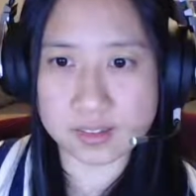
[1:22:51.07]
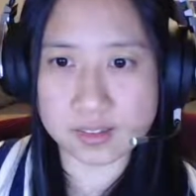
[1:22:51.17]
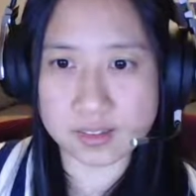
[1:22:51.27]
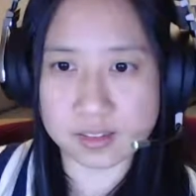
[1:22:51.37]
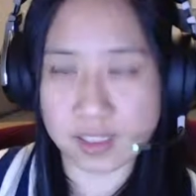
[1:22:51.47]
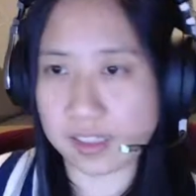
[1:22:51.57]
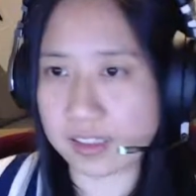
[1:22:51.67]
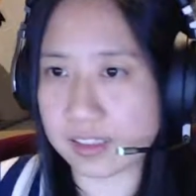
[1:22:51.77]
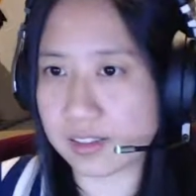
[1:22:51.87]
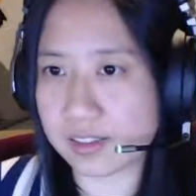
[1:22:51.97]
like
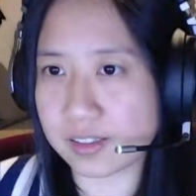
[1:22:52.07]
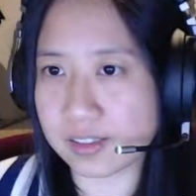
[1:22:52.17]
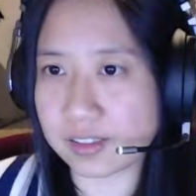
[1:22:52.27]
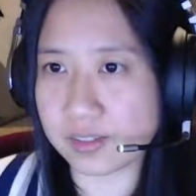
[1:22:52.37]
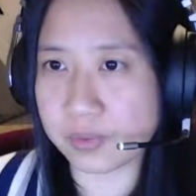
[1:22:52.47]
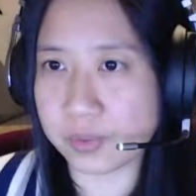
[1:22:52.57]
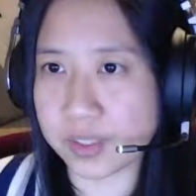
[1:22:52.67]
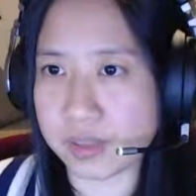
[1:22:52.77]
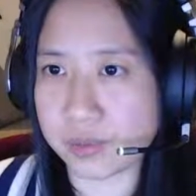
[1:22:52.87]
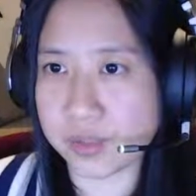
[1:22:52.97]

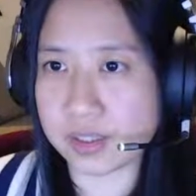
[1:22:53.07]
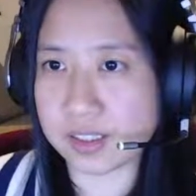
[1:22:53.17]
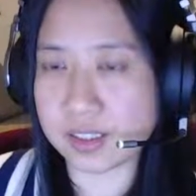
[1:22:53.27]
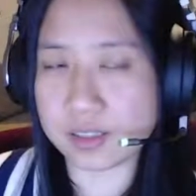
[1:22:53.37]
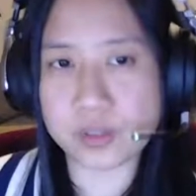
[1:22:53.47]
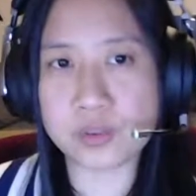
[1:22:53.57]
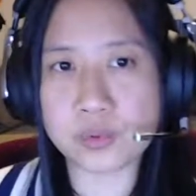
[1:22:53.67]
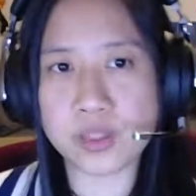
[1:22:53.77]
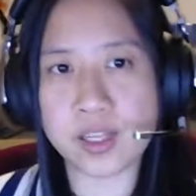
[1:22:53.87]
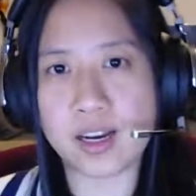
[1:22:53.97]
we don't
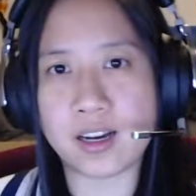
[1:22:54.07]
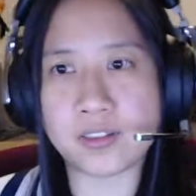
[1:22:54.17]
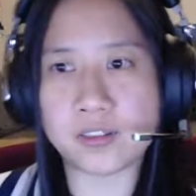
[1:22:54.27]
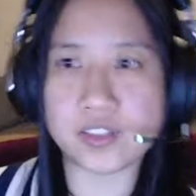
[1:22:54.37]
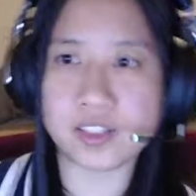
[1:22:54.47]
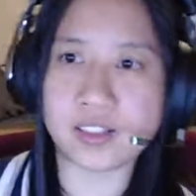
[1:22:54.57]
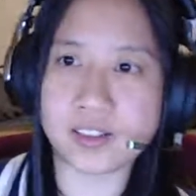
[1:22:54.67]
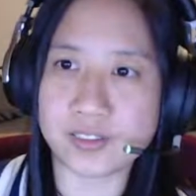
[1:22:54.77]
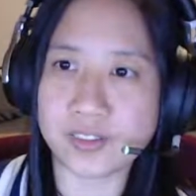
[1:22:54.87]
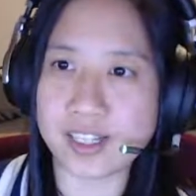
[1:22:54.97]
really have
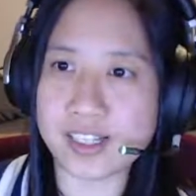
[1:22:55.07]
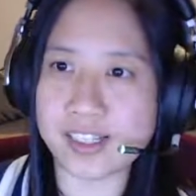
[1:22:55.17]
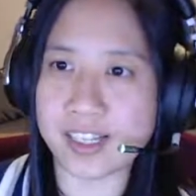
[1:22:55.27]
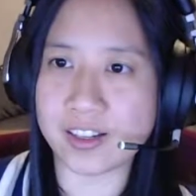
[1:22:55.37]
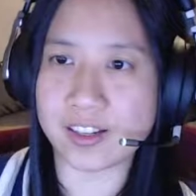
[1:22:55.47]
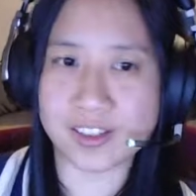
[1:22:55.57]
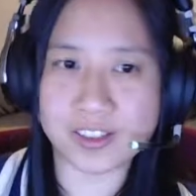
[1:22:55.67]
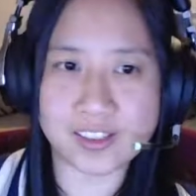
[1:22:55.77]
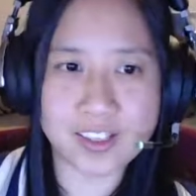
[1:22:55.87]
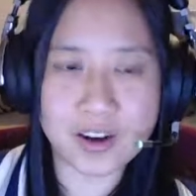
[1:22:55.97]
let's say a
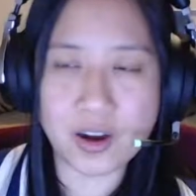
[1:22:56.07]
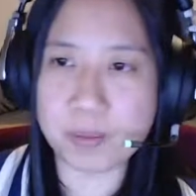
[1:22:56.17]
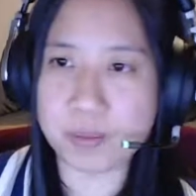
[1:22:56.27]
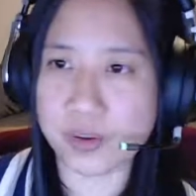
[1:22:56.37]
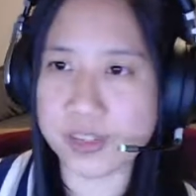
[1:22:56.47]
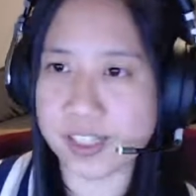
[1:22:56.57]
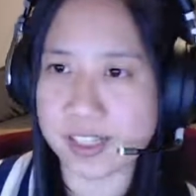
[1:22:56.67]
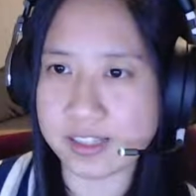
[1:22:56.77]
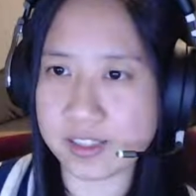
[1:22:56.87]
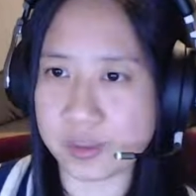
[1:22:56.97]

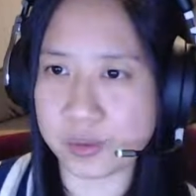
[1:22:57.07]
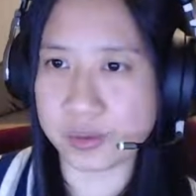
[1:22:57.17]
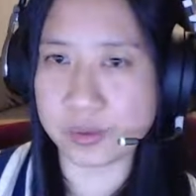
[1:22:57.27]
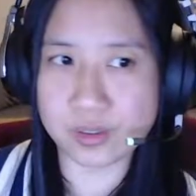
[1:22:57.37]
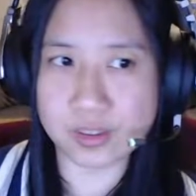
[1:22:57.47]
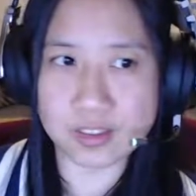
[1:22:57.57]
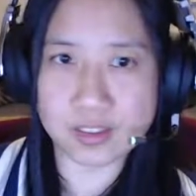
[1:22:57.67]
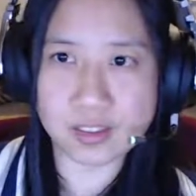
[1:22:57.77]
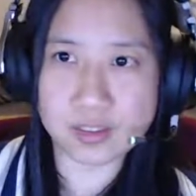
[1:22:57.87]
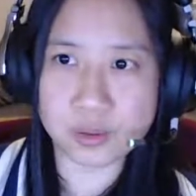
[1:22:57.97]
process to
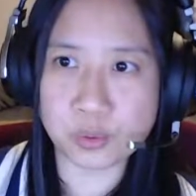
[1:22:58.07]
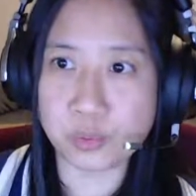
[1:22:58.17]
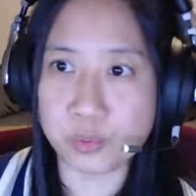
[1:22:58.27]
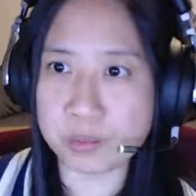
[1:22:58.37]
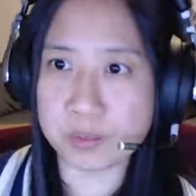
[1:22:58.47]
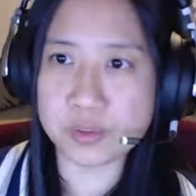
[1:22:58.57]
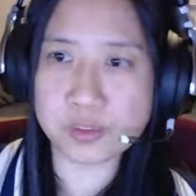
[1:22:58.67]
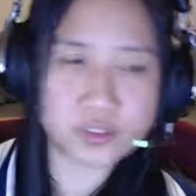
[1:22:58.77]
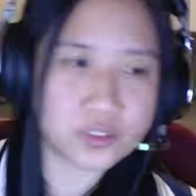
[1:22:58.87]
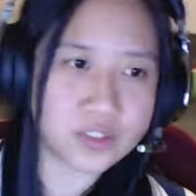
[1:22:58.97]

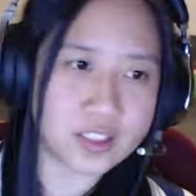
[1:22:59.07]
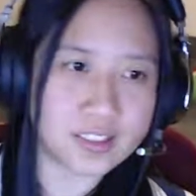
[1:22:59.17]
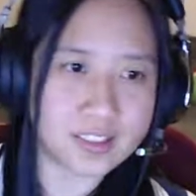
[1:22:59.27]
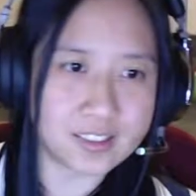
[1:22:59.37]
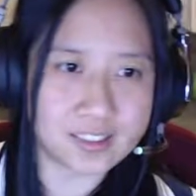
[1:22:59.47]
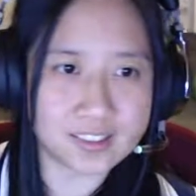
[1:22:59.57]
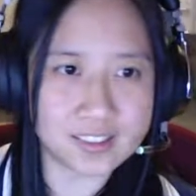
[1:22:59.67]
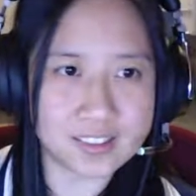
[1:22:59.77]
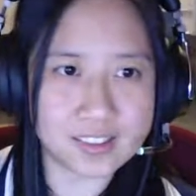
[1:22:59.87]
remove a